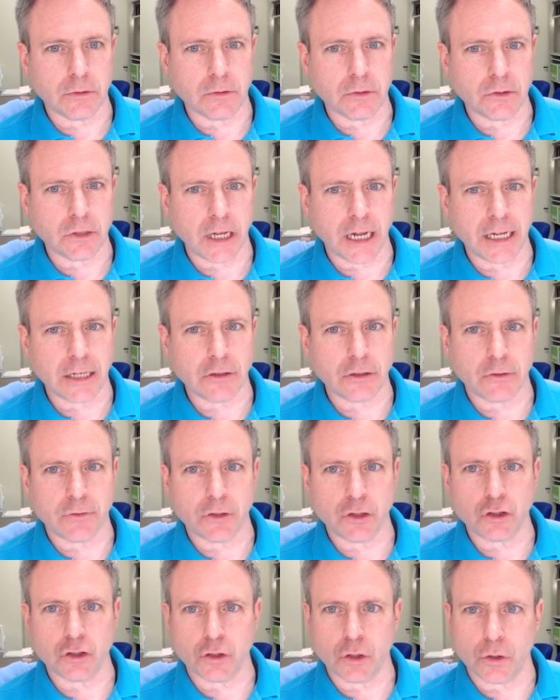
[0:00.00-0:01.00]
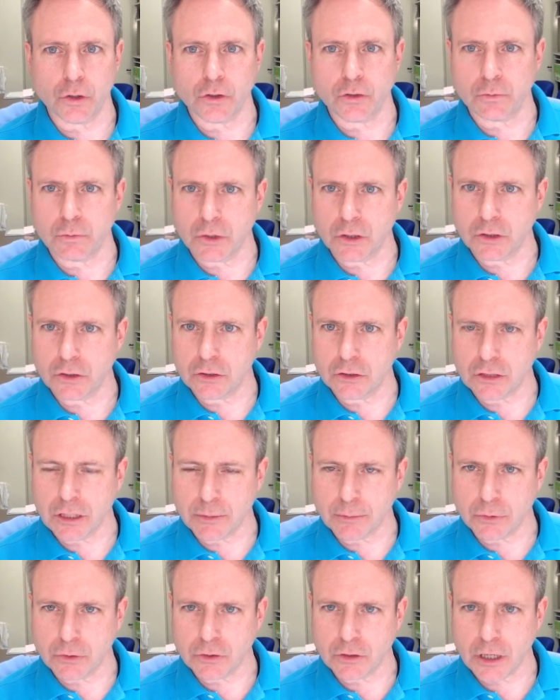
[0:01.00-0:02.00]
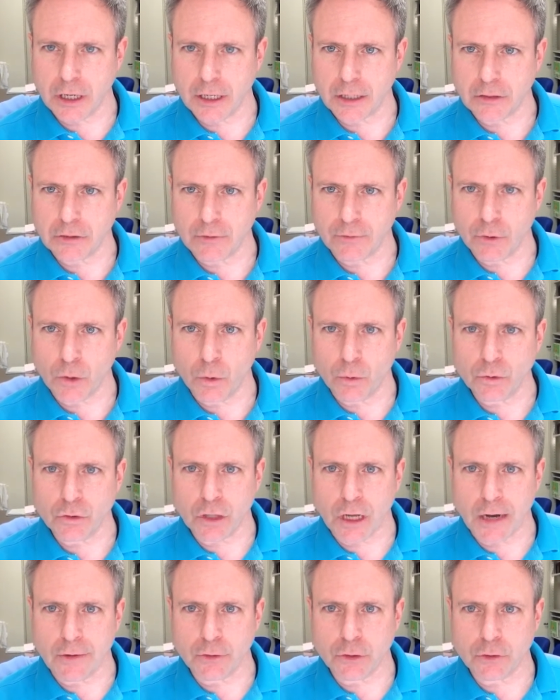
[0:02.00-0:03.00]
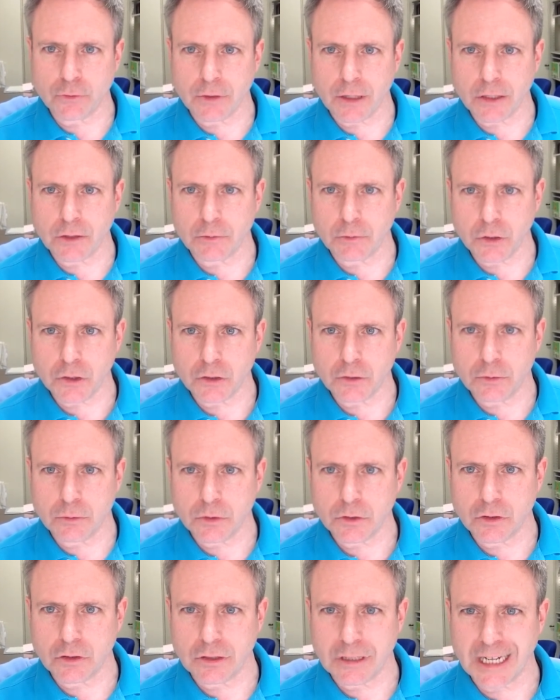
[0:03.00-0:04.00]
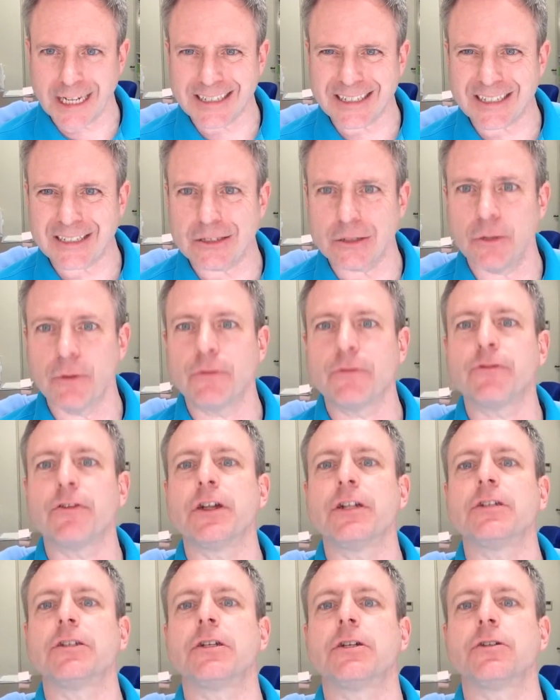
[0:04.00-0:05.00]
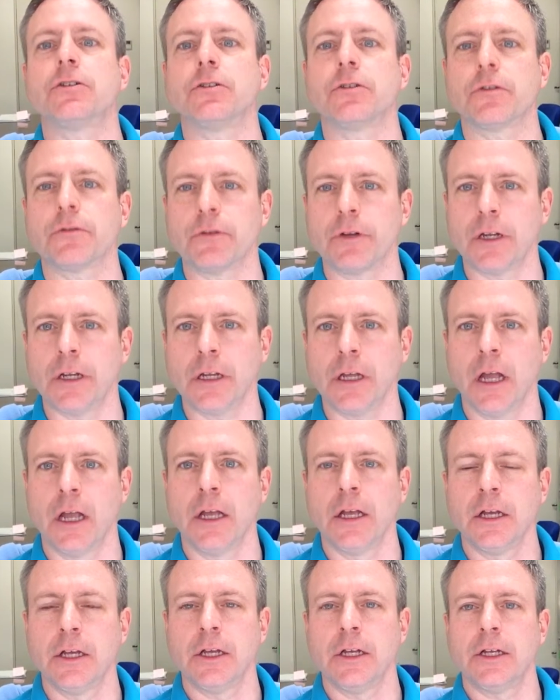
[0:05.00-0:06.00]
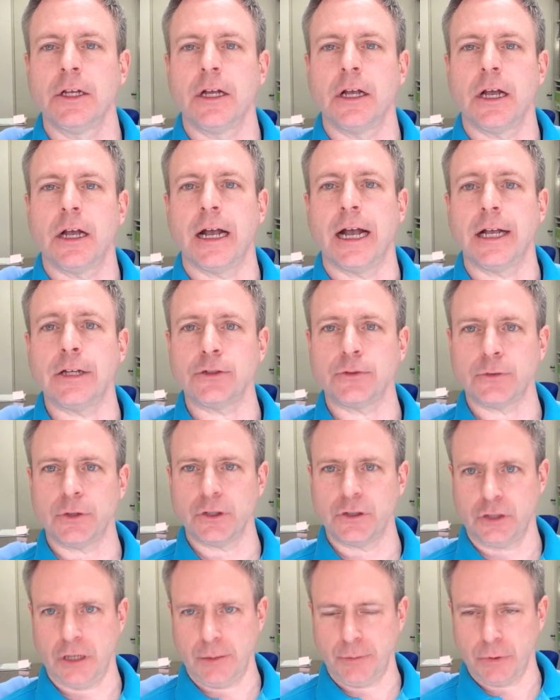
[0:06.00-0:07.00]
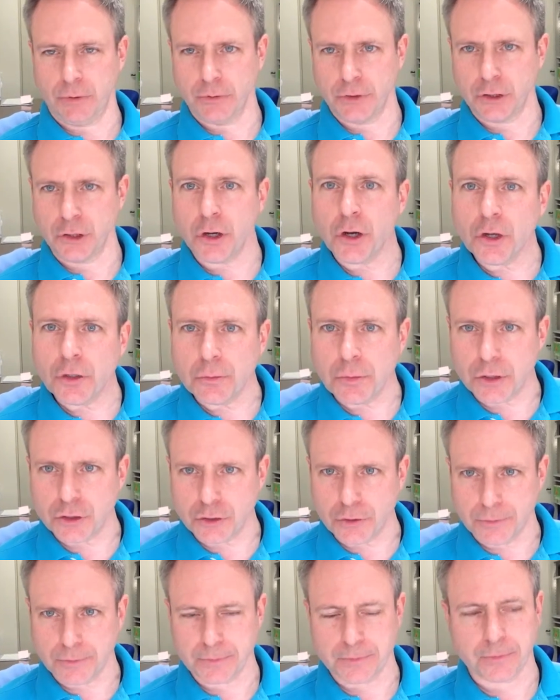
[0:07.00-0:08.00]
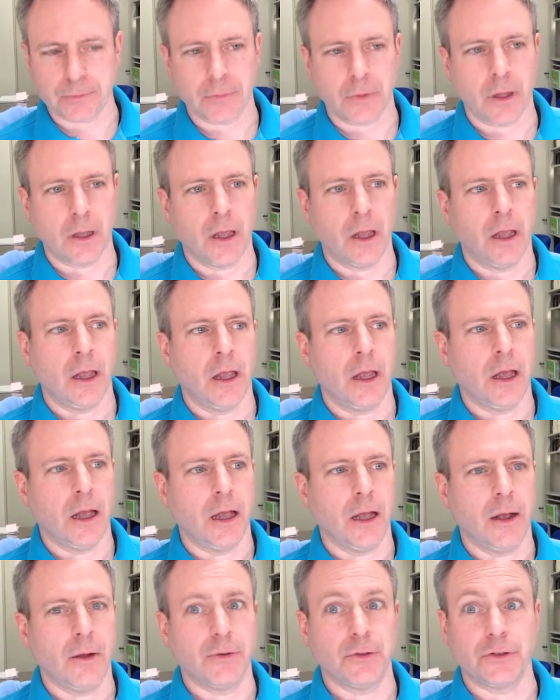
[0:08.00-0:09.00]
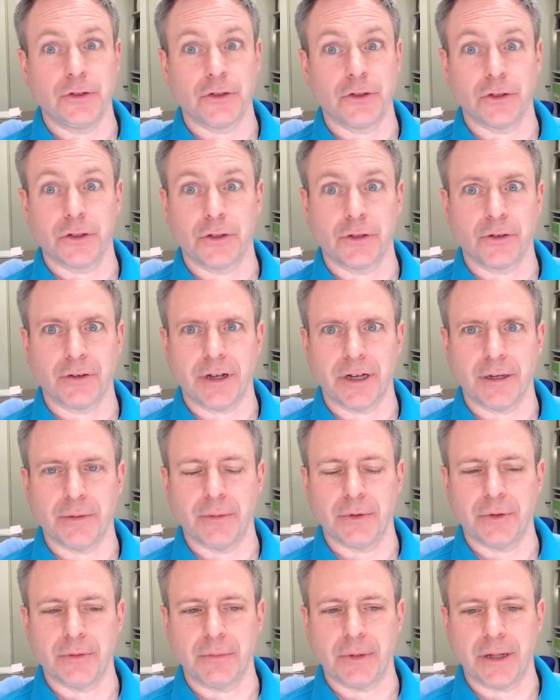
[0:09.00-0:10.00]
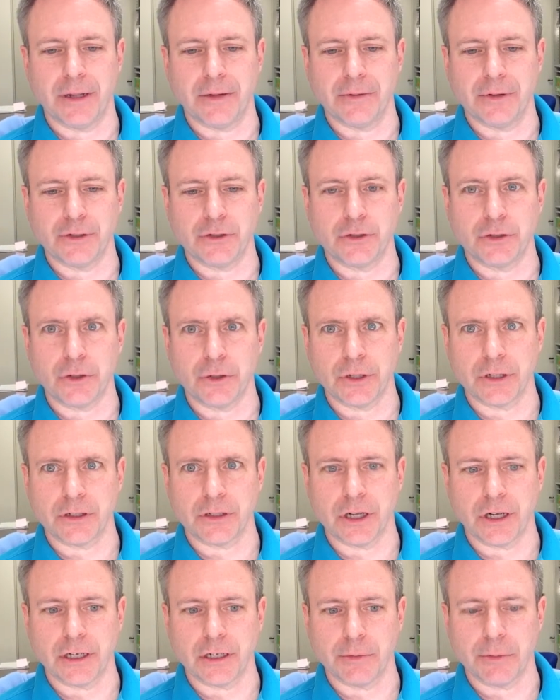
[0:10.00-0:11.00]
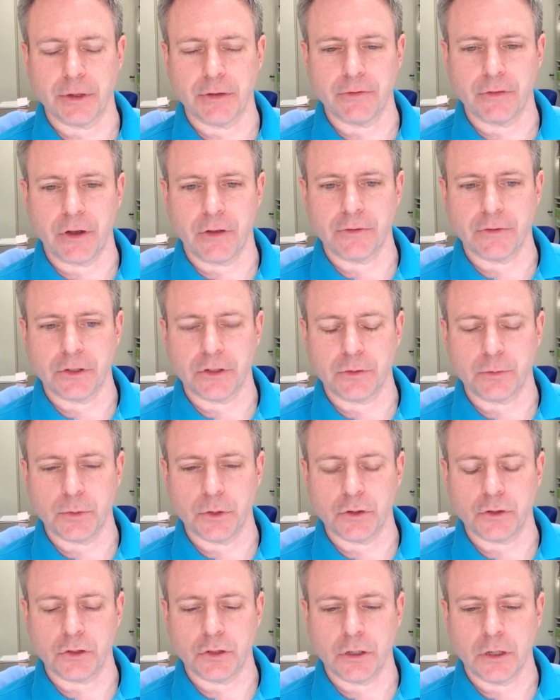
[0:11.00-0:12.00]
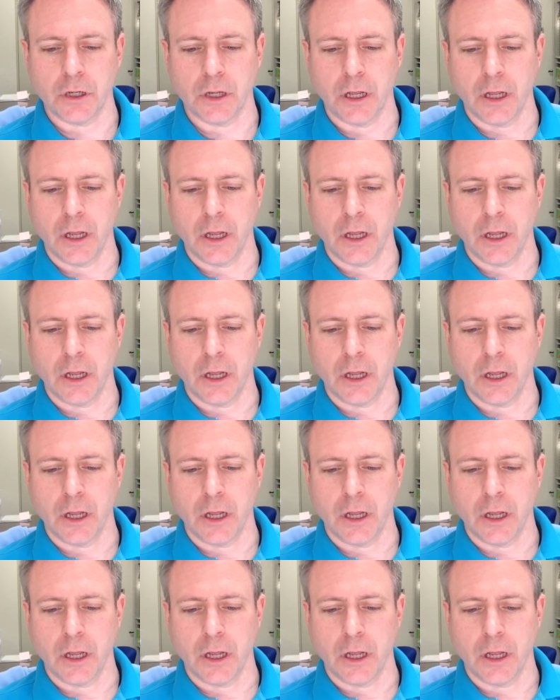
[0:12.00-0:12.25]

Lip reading: science division known as Mission Sample Science of the OSIRIS-REx mission, which is NASA's New Frontiers 3 asteroid sample return mission, which is incredible, by the way. So exciting to be involved in this mission.